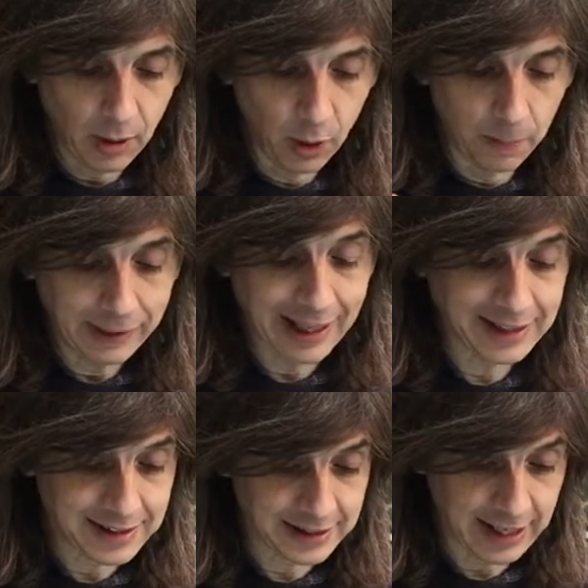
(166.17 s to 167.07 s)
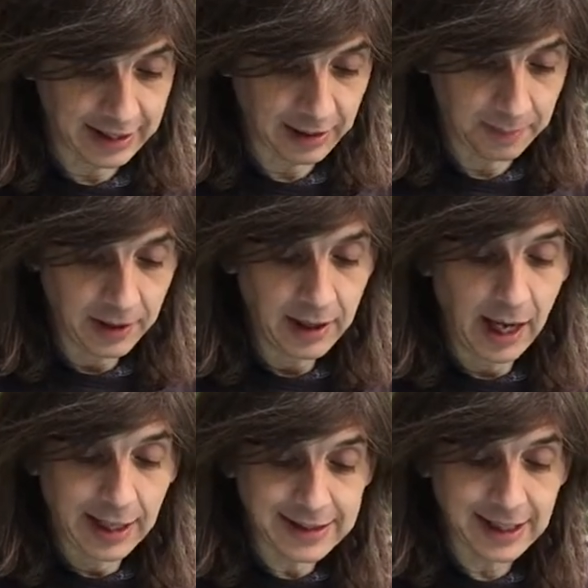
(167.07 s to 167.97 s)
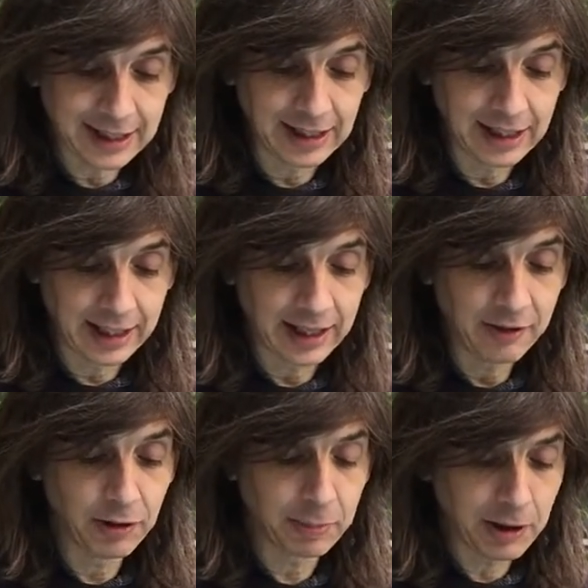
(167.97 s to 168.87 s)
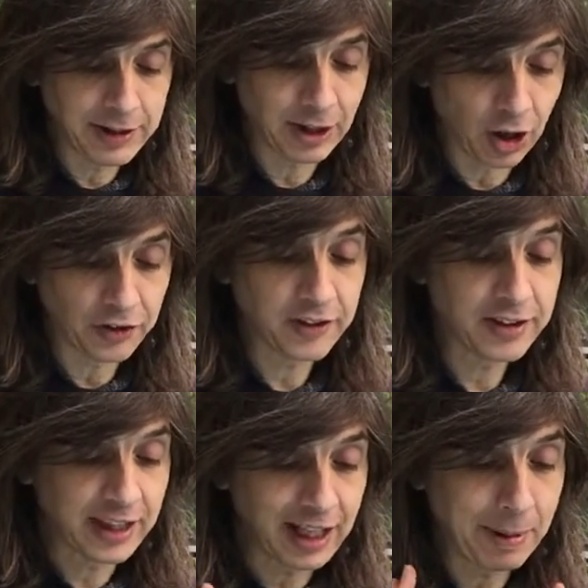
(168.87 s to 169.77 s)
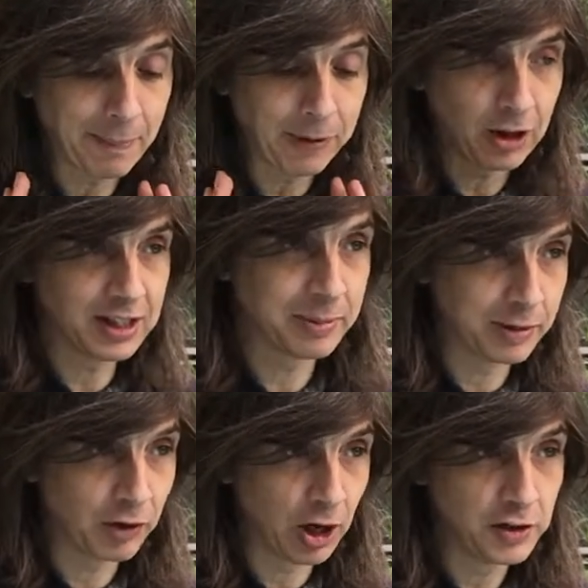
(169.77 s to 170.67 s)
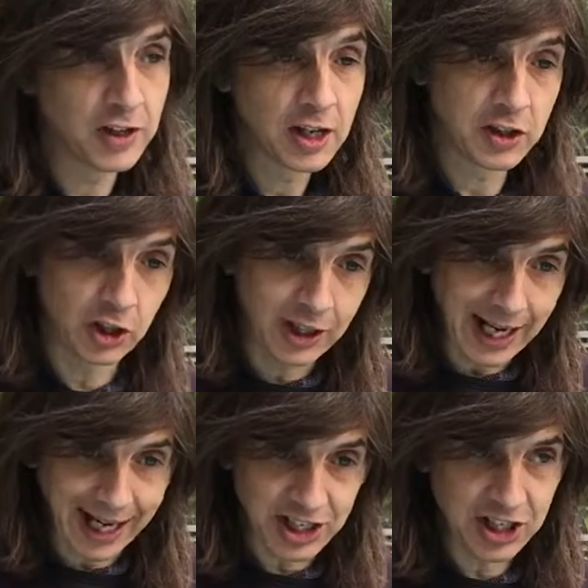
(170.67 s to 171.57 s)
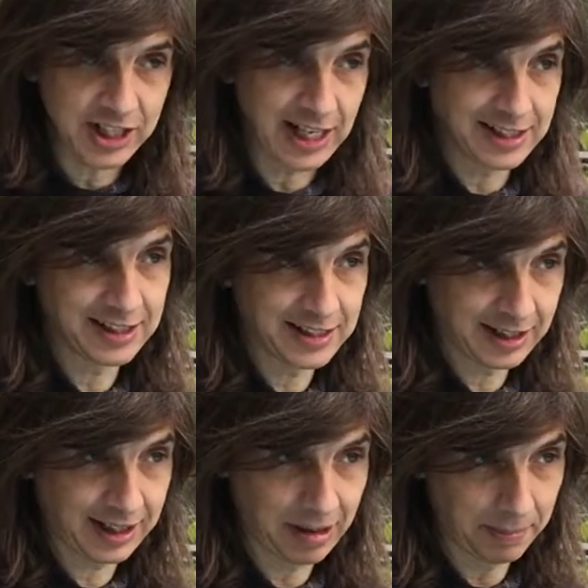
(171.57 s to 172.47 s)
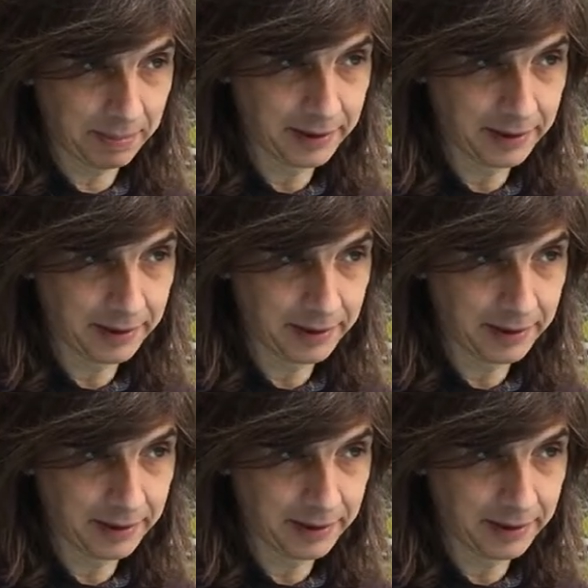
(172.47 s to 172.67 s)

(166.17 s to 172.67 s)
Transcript: Or plan to stake them. And secondly, if you're planting lots, think about planting them in rows so you can actually get into the clump.